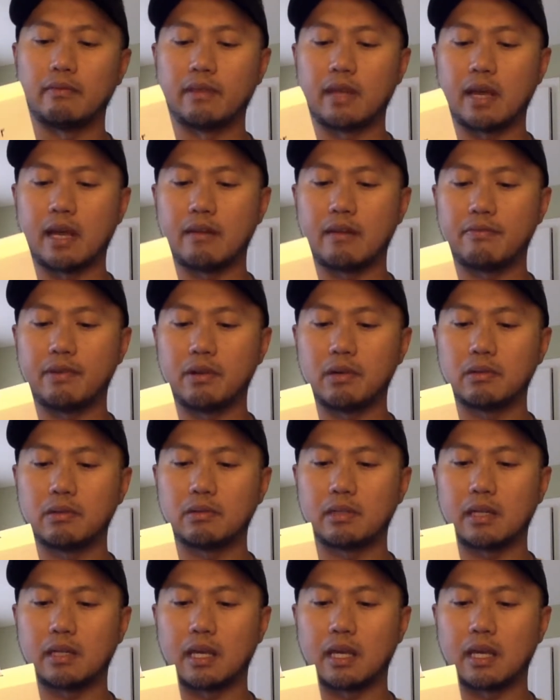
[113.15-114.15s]
headphone,
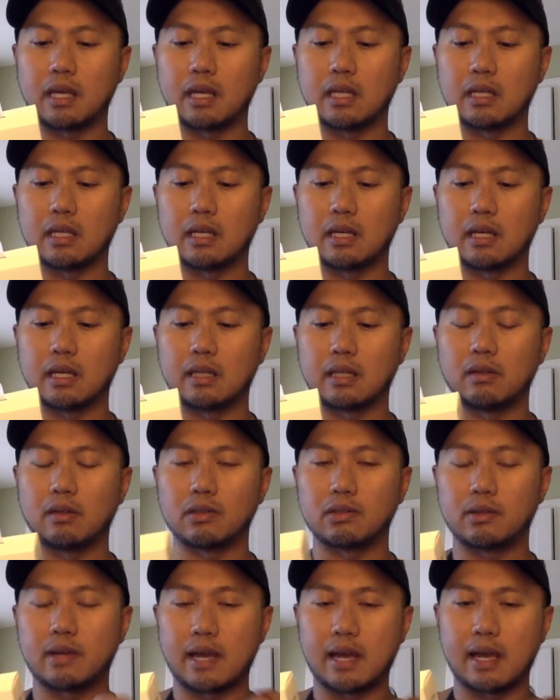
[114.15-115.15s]
and it
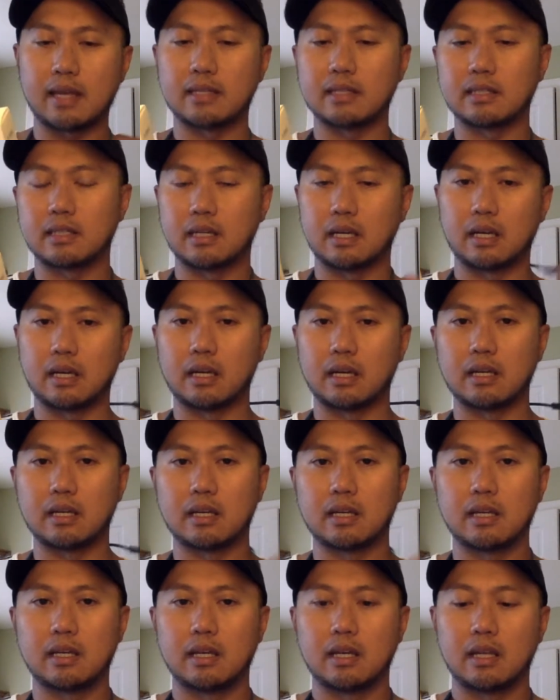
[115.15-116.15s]
also has
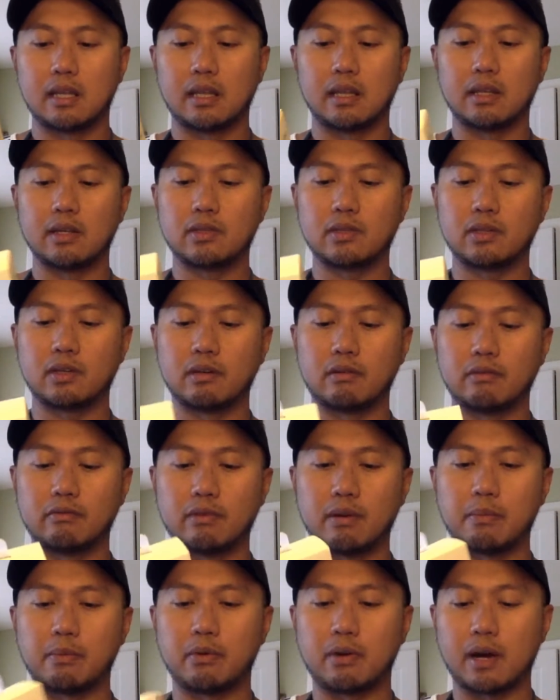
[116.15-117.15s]
this sort of
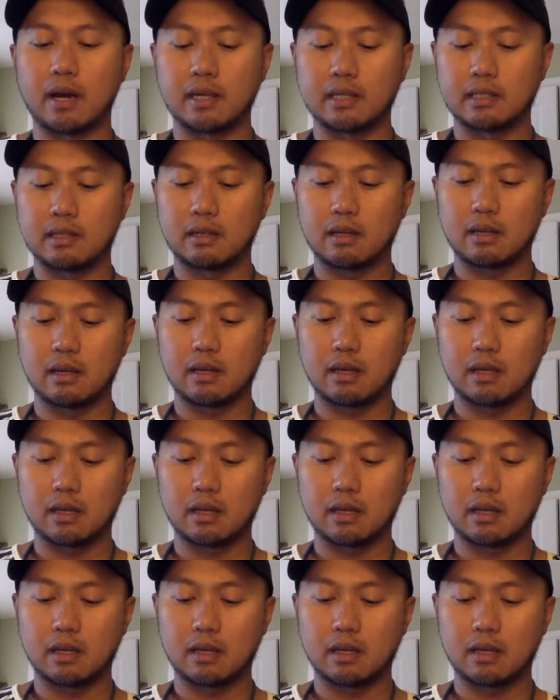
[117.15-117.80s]
rubberized